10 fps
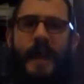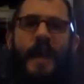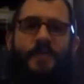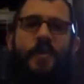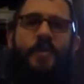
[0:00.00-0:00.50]

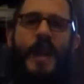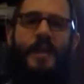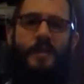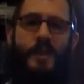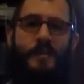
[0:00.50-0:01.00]
if you'd
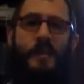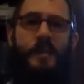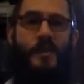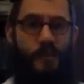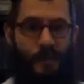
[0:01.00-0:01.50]
like to
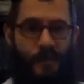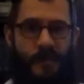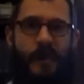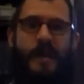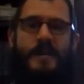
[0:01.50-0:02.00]
experience your
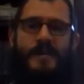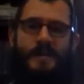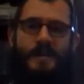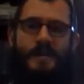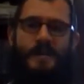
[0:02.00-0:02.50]
personal
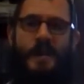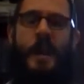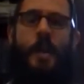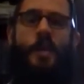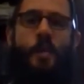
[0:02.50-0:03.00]
exodus,
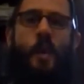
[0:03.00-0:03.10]
you